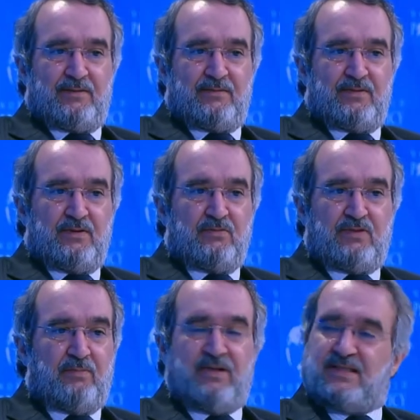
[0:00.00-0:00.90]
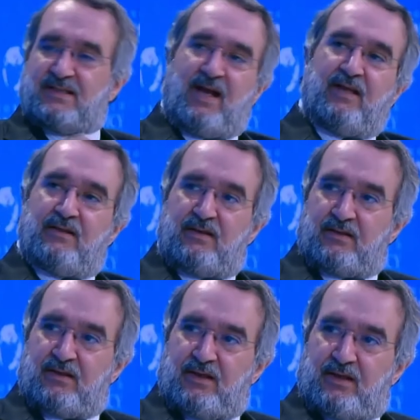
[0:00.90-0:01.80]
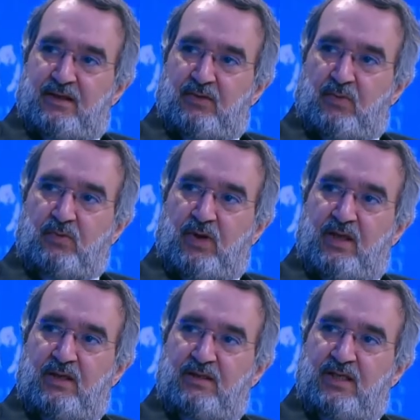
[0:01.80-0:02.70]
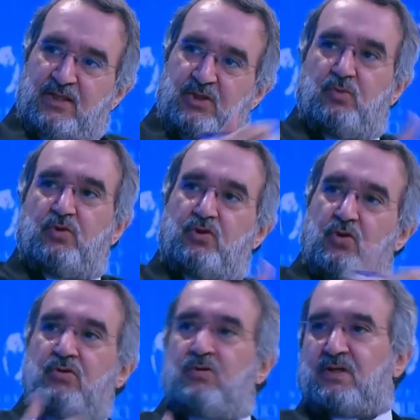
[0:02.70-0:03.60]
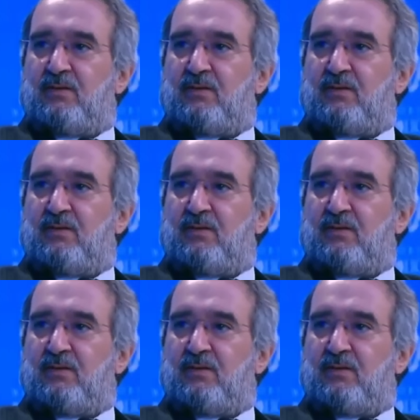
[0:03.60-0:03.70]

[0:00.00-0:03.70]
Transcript: you know, double standard, in one way, yes, you withdraw your,